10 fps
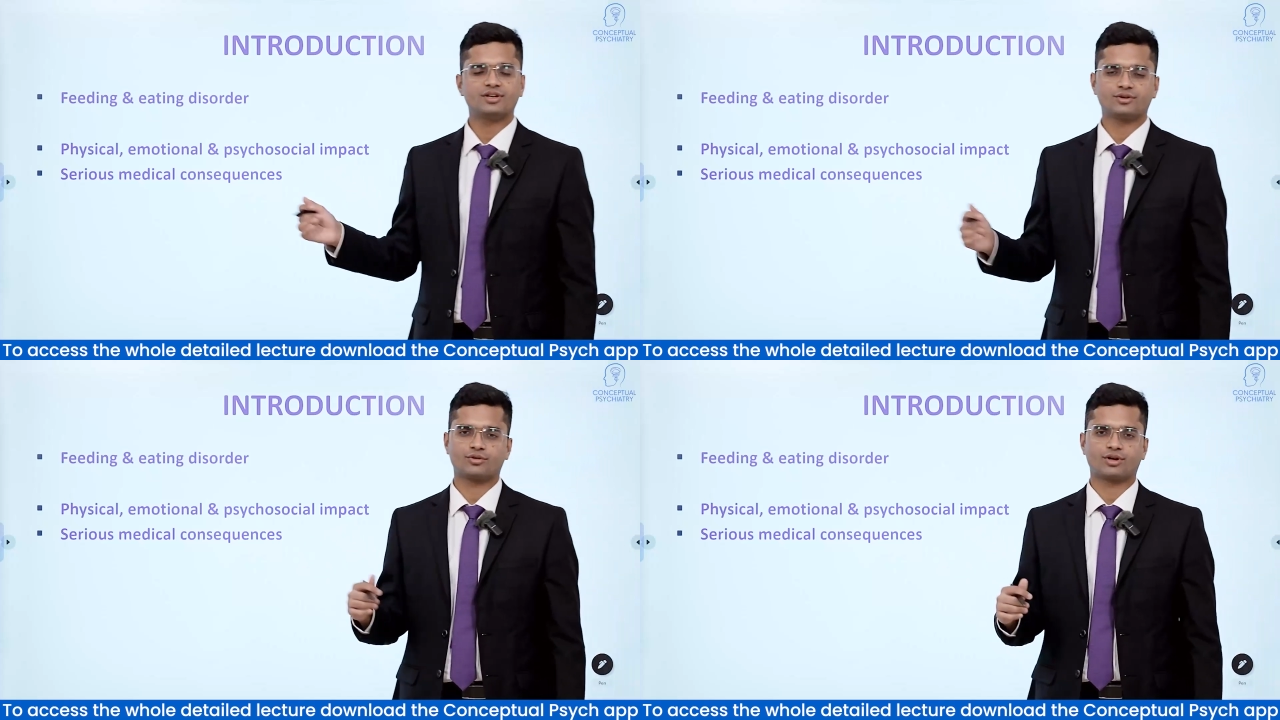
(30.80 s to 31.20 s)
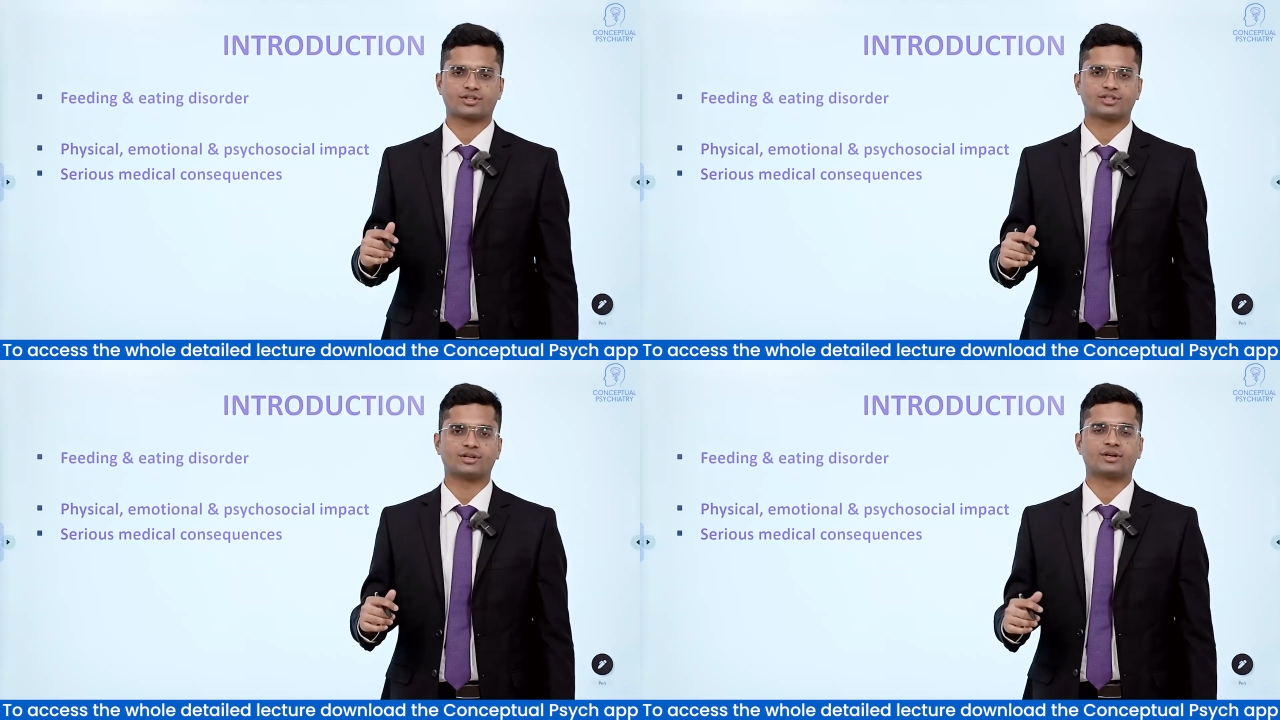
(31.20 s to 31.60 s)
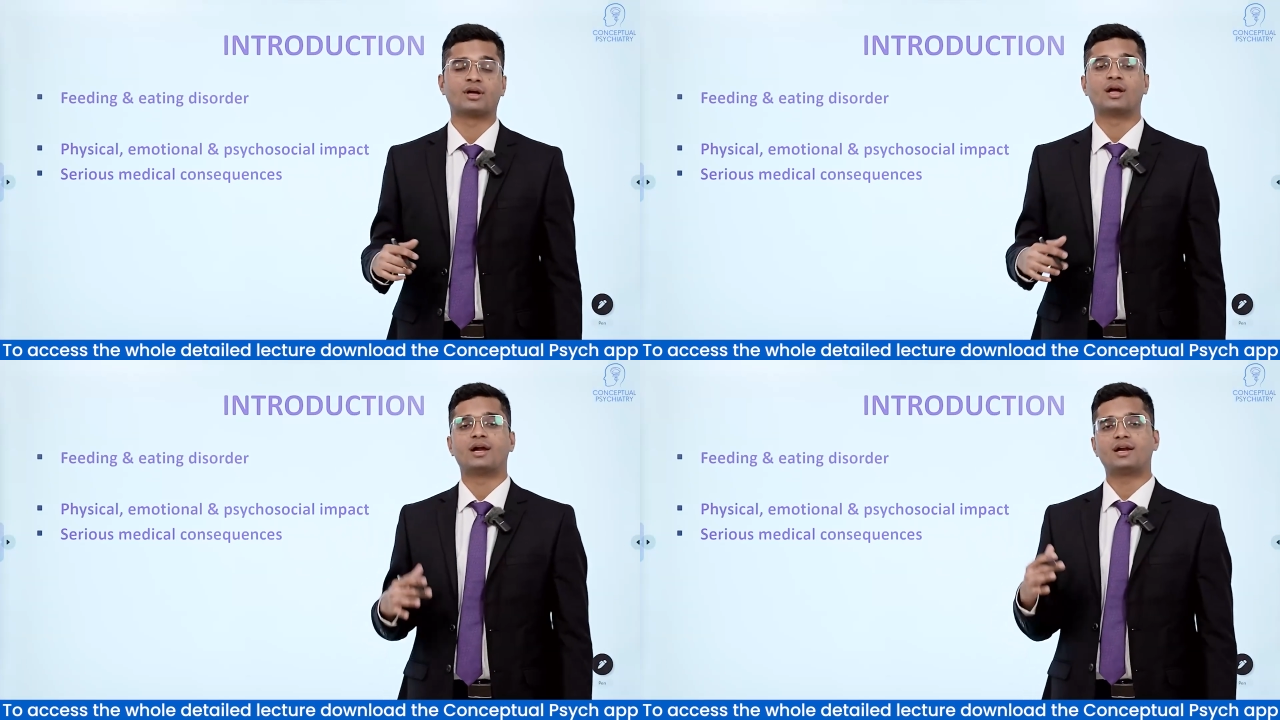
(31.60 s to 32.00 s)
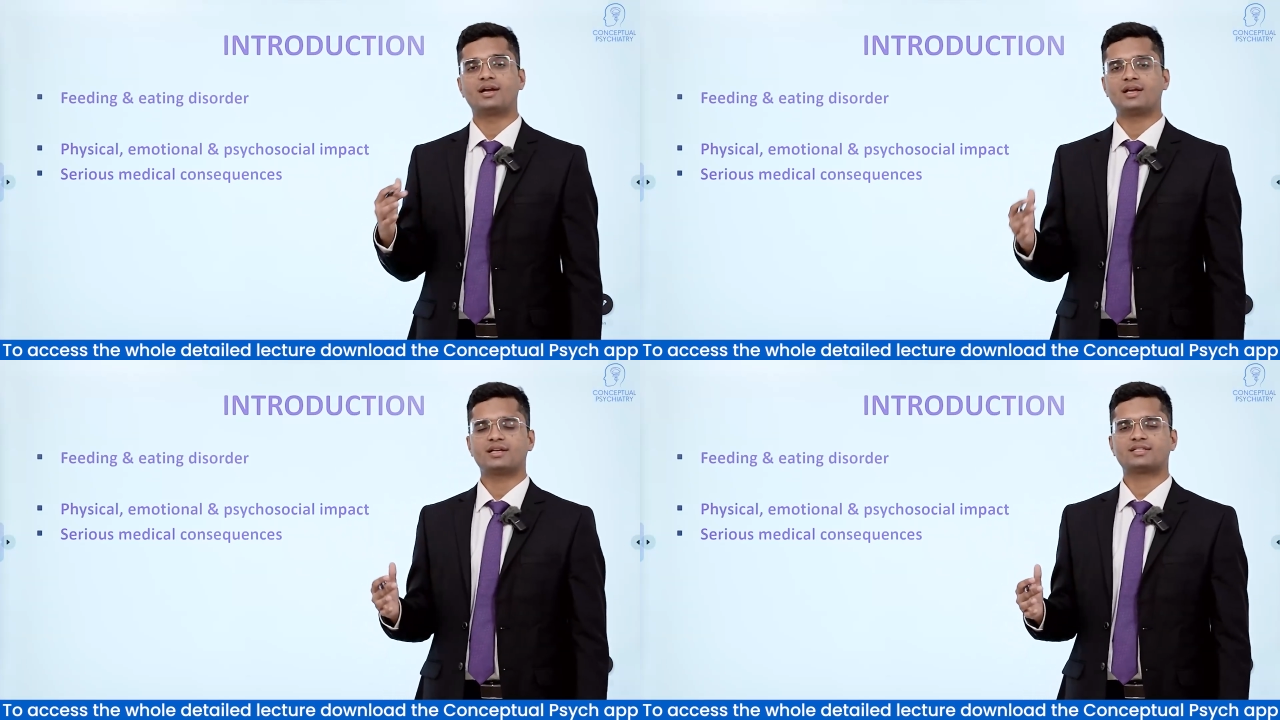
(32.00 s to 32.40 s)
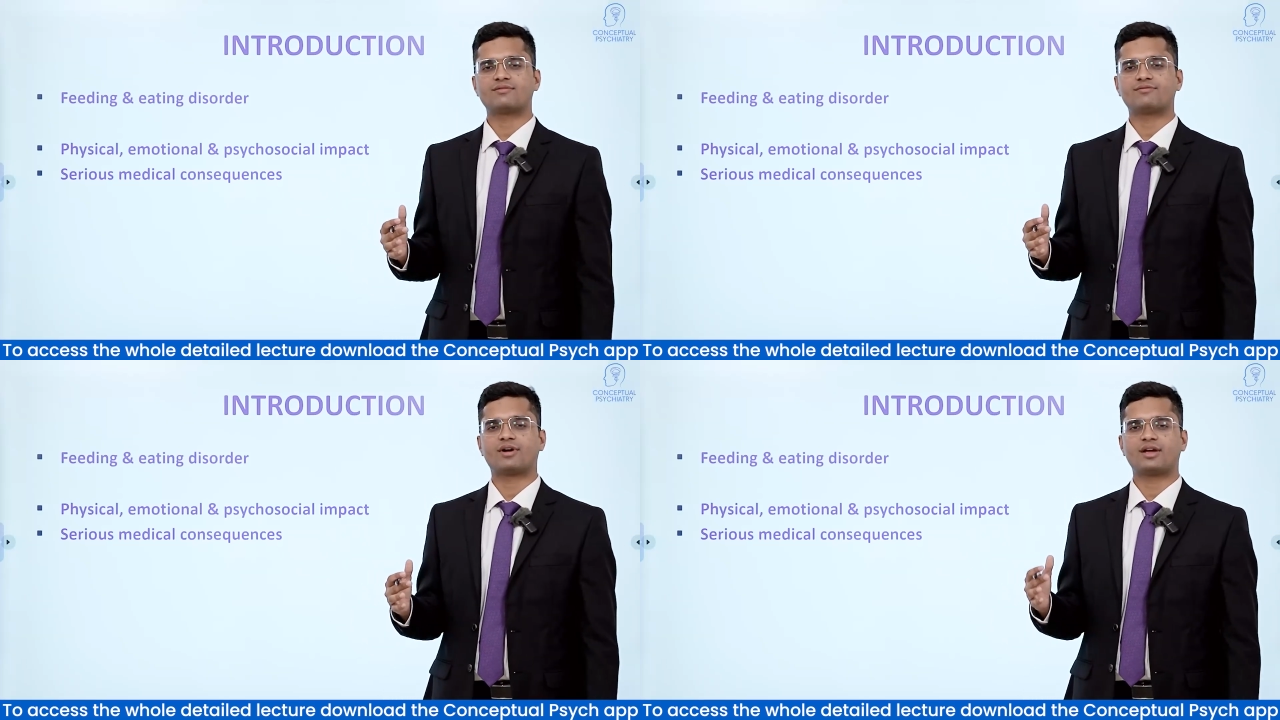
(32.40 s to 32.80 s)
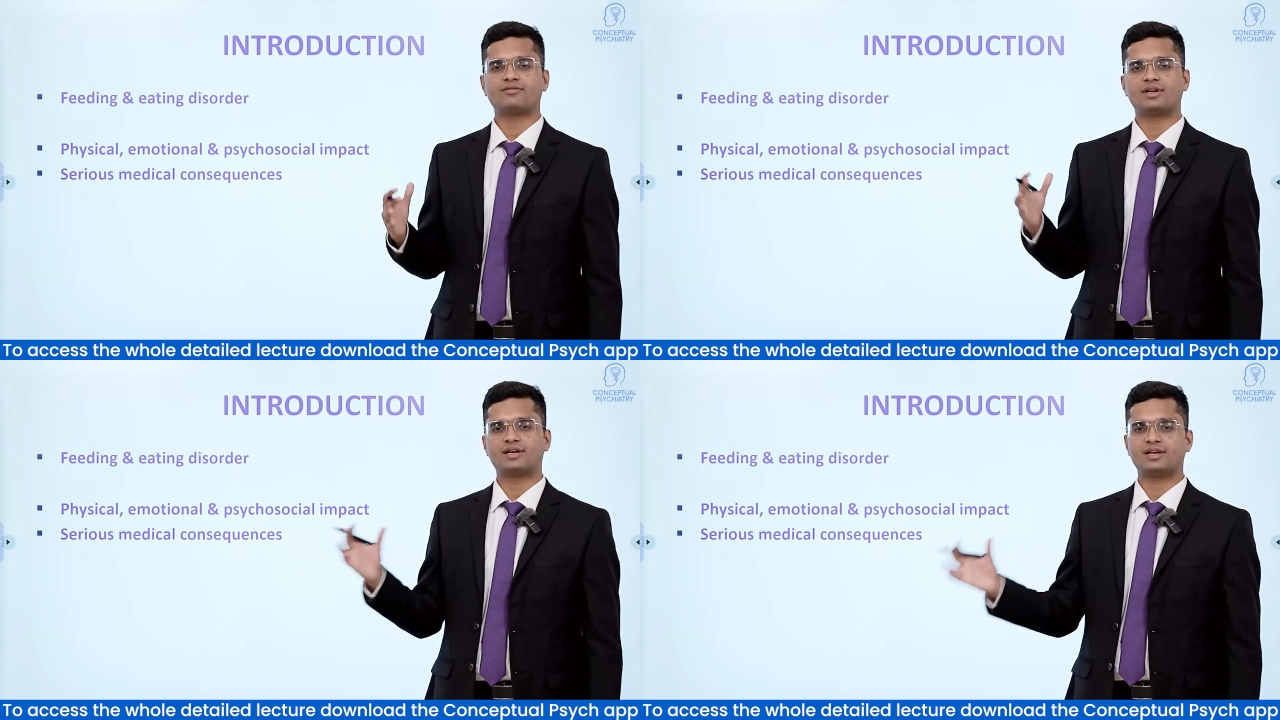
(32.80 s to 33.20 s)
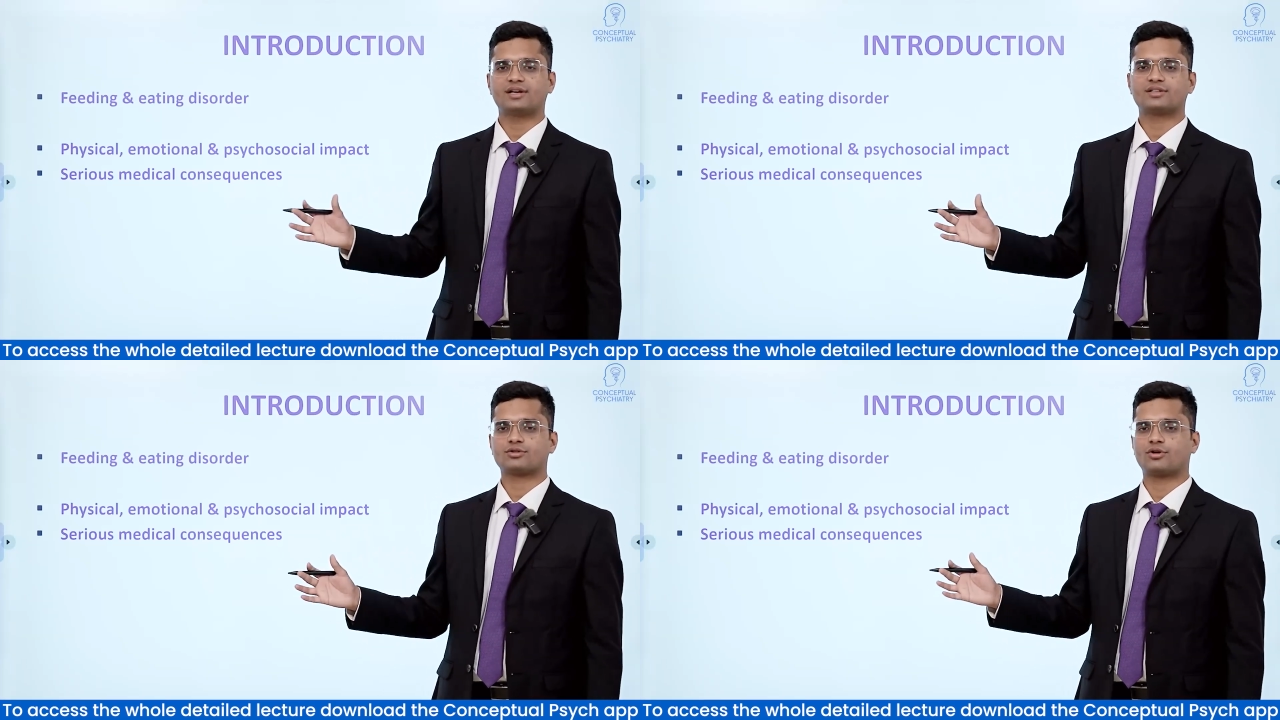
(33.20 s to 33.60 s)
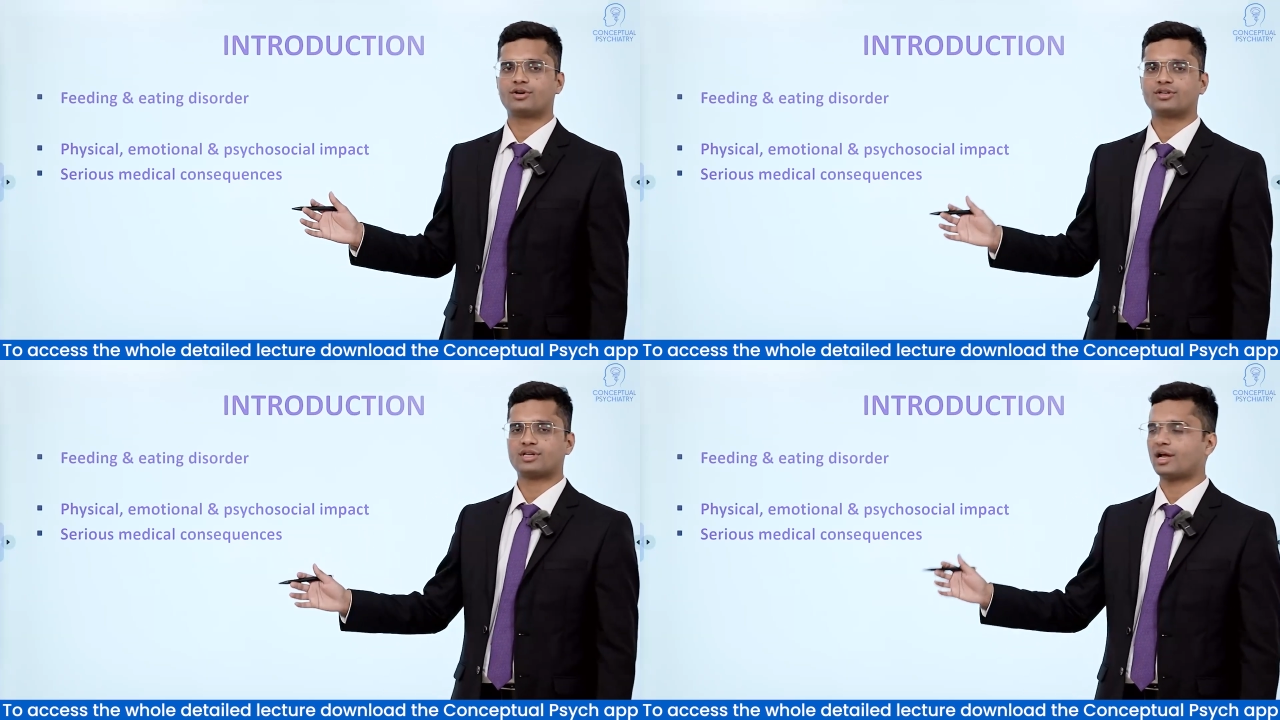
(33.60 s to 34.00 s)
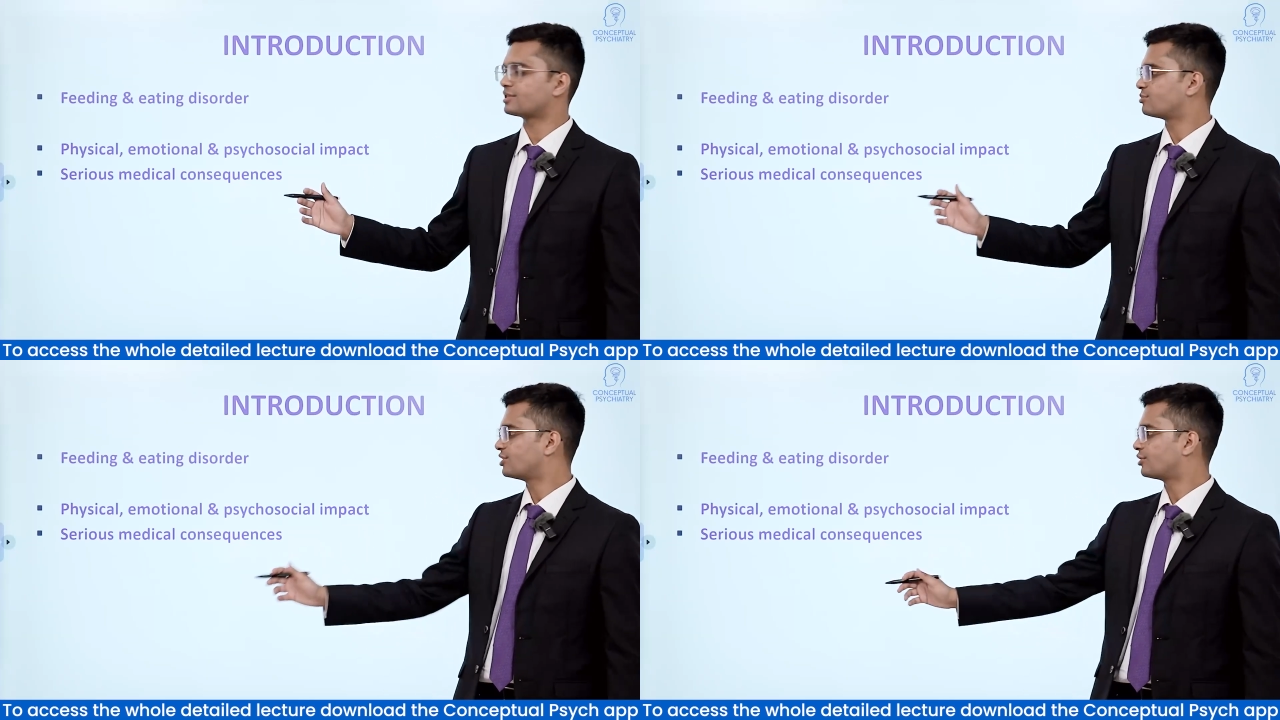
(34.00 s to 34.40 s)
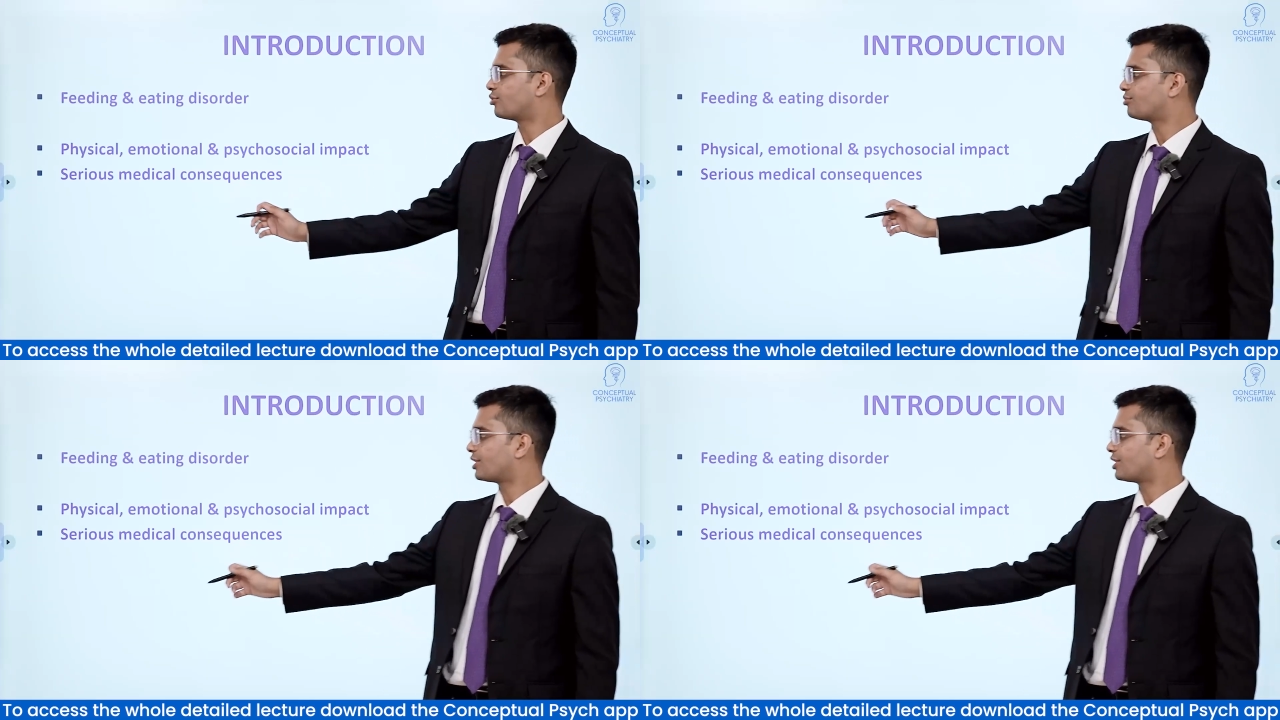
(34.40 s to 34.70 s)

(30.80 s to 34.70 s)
introduction. In DSM-5, eating disorders has been grouped